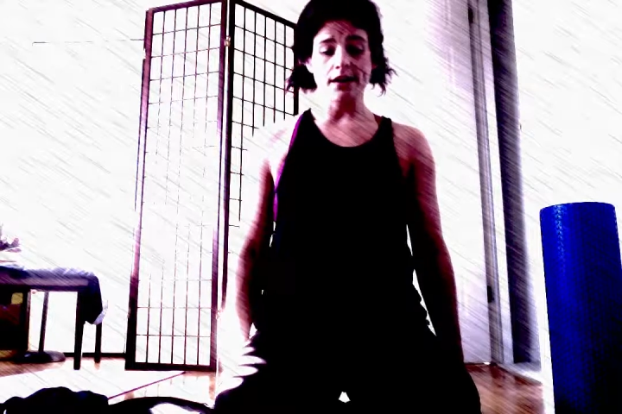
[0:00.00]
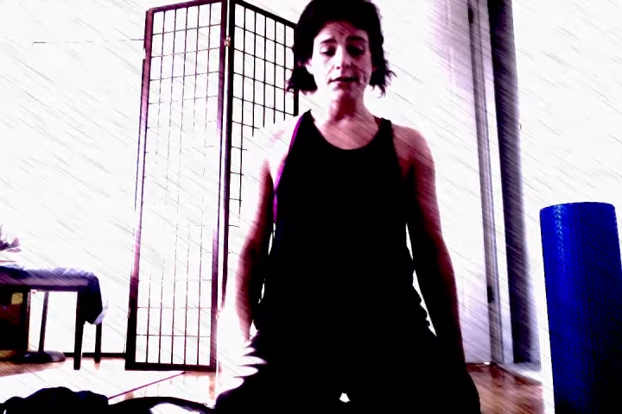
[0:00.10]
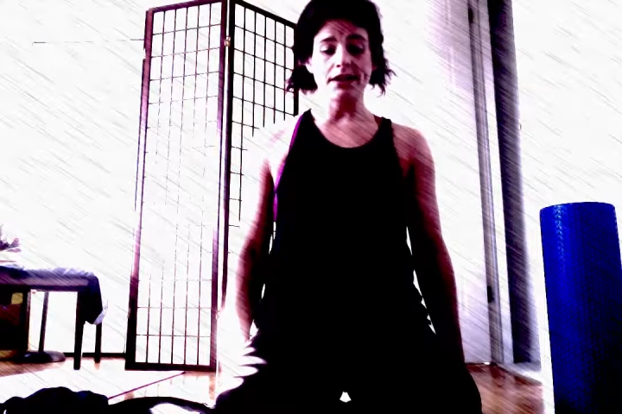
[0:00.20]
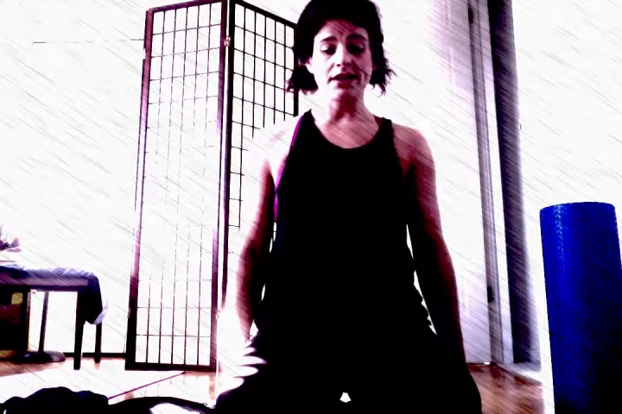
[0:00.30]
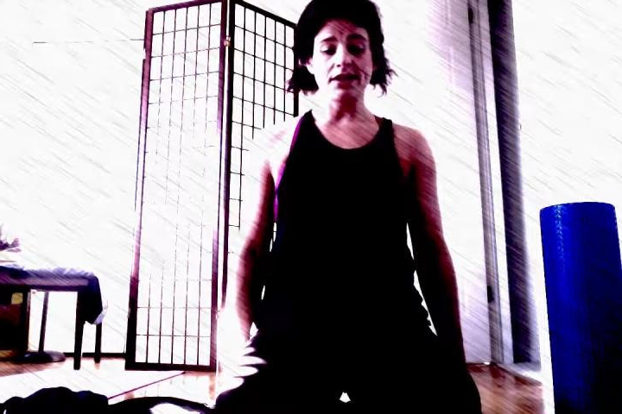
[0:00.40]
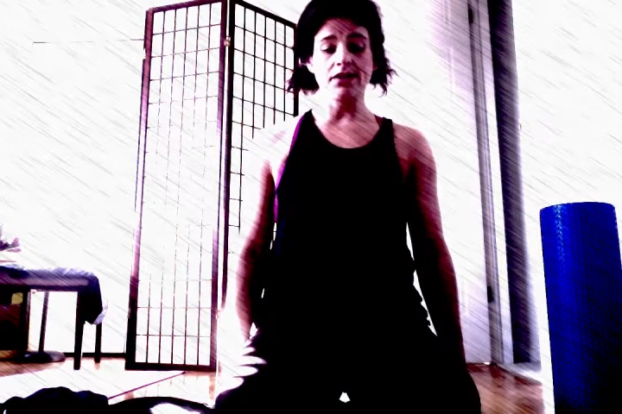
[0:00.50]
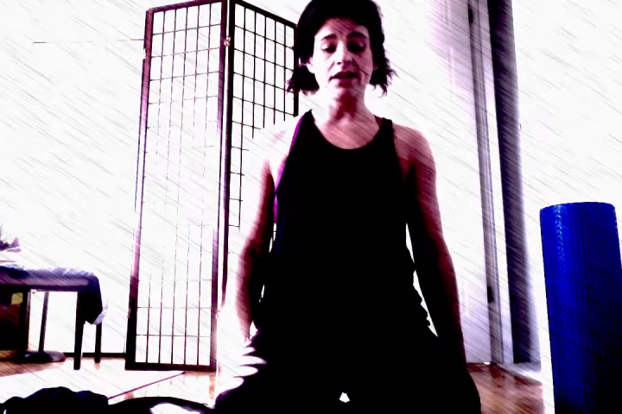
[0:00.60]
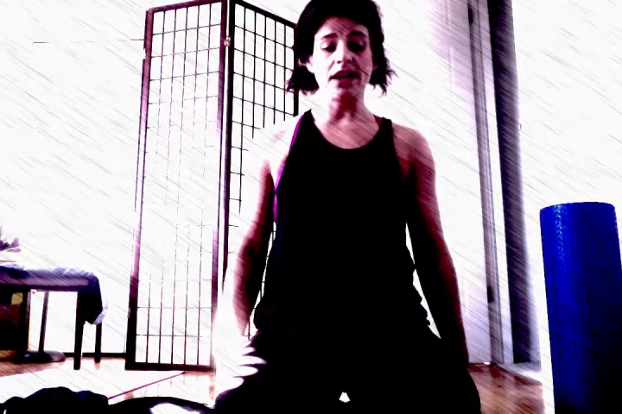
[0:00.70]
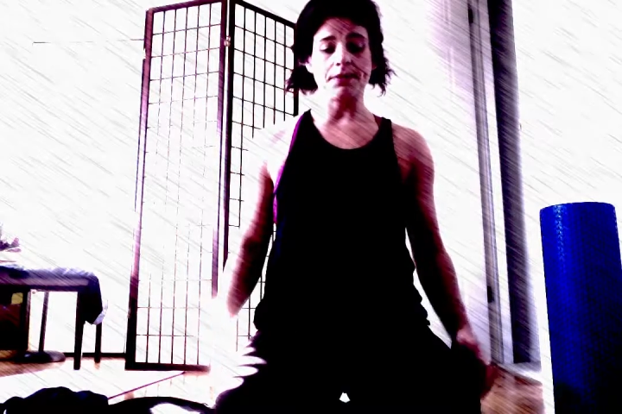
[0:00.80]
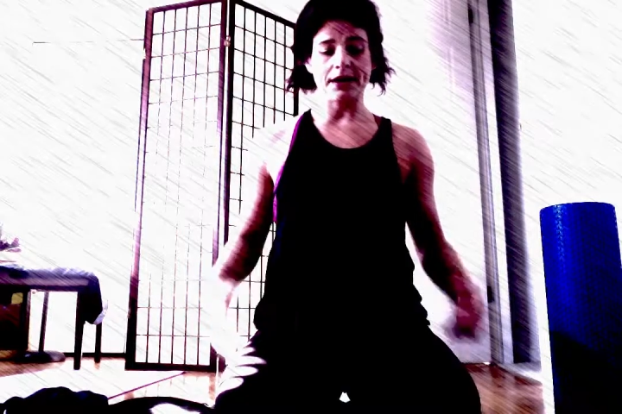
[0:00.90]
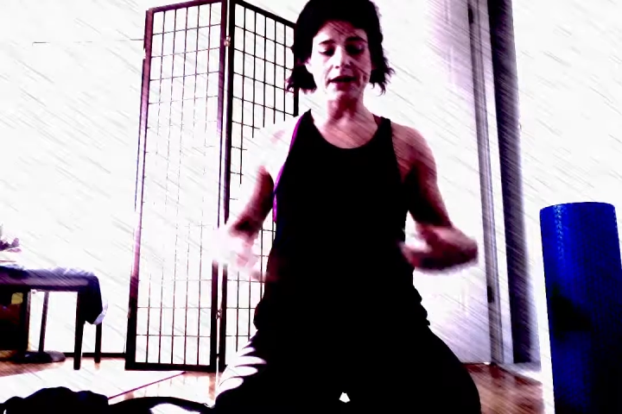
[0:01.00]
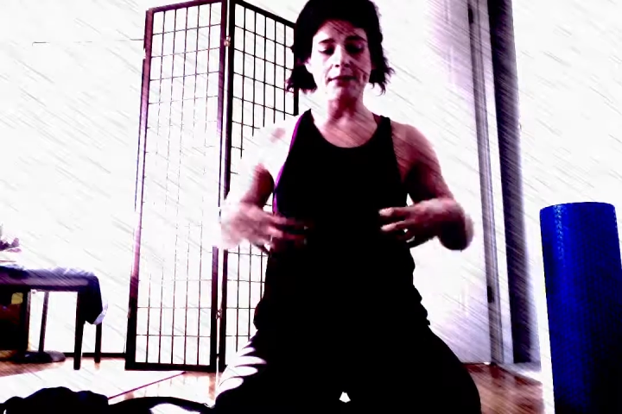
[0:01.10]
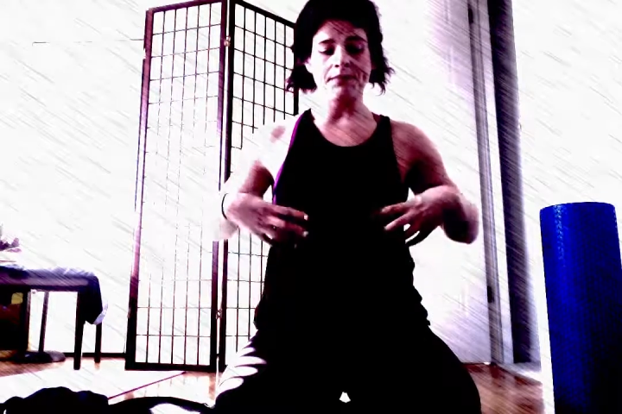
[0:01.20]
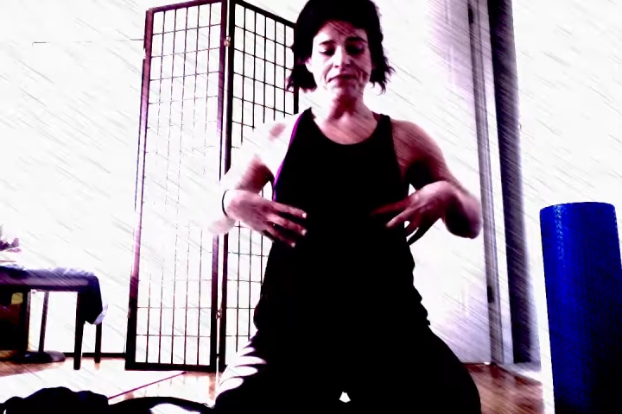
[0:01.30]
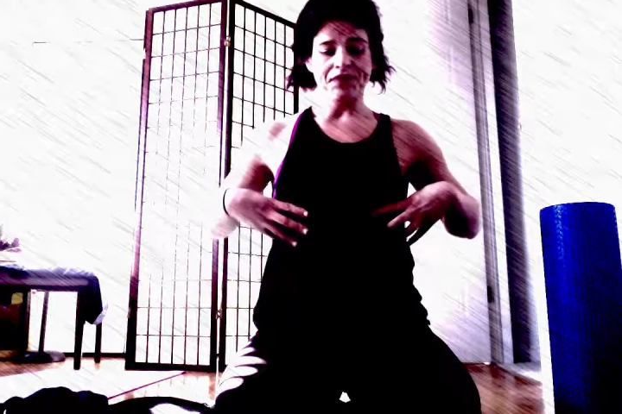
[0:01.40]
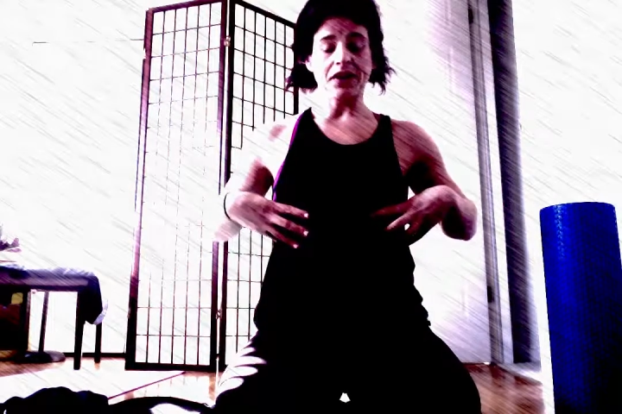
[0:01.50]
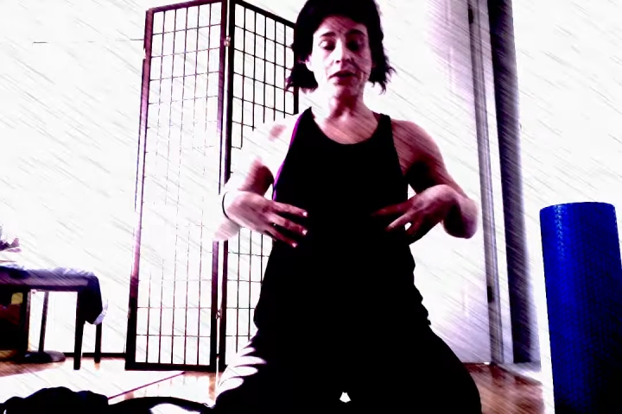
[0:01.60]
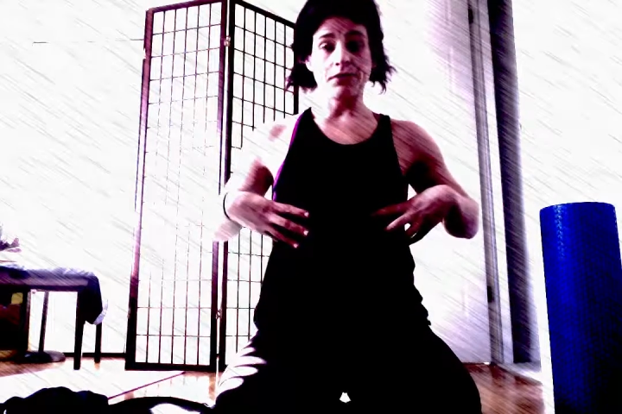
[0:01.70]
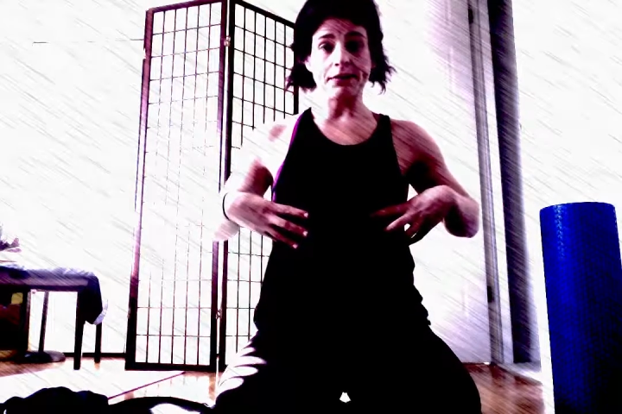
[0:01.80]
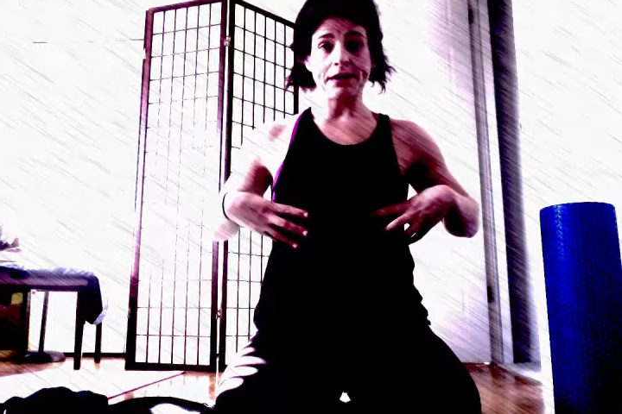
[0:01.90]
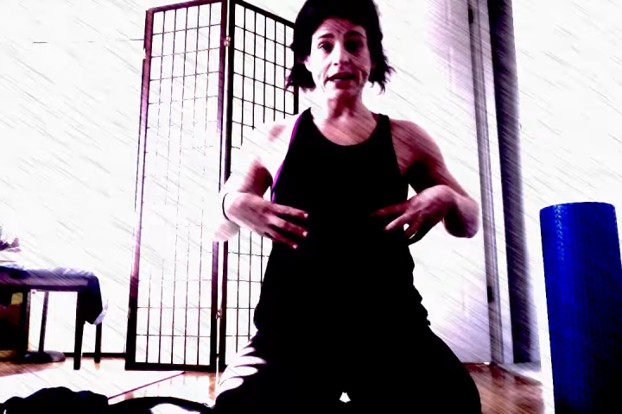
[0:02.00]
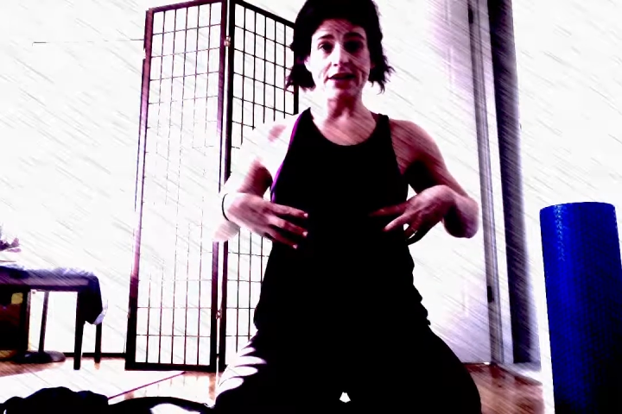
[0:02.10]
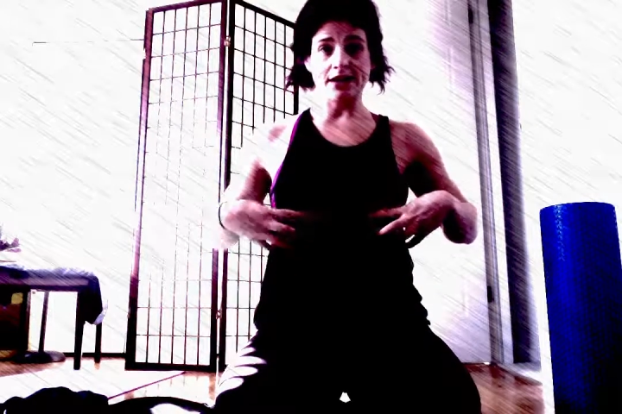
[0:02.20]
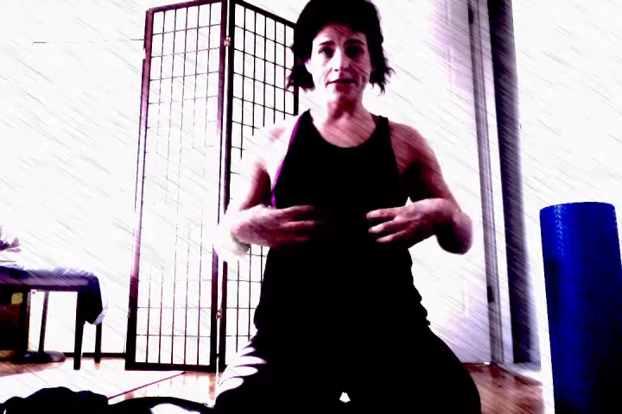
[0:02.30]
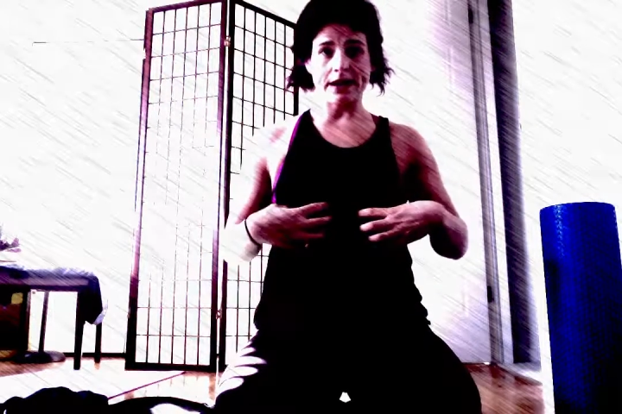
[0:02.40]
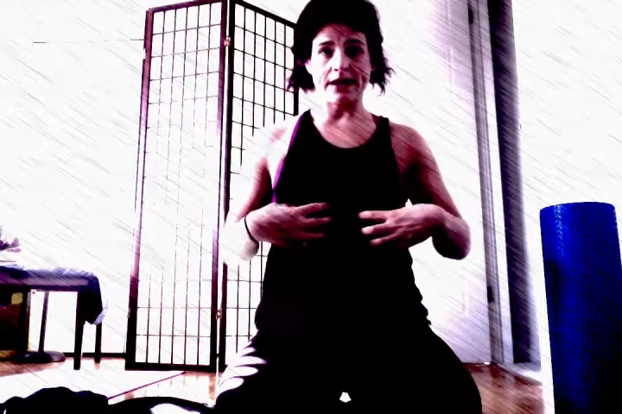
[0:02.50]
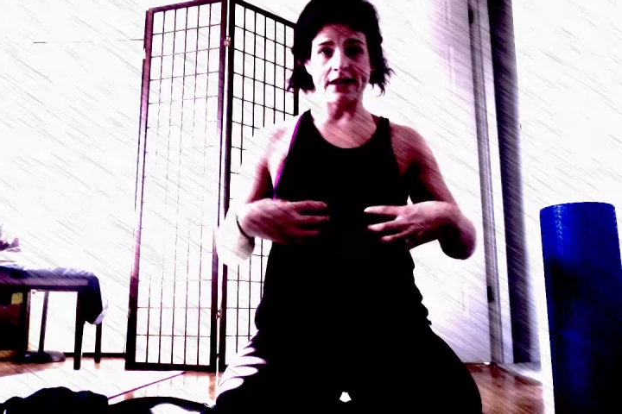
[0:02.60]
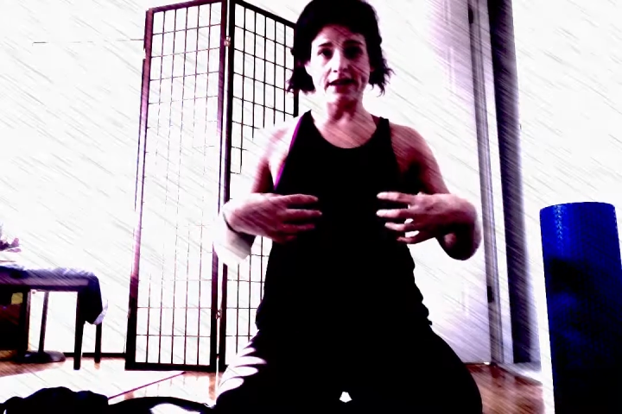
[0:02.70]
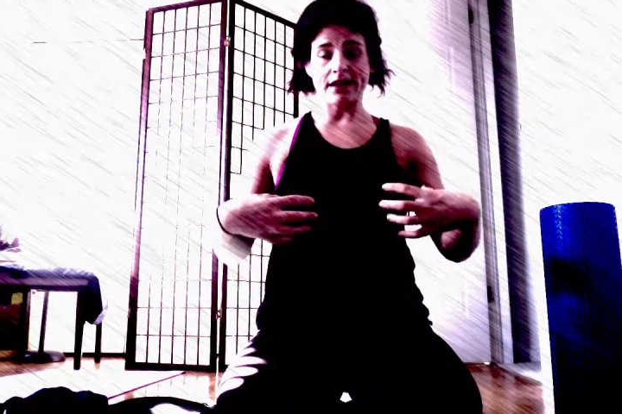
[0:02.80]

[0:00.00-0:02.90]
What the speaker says: but still keeping the rib cage expanded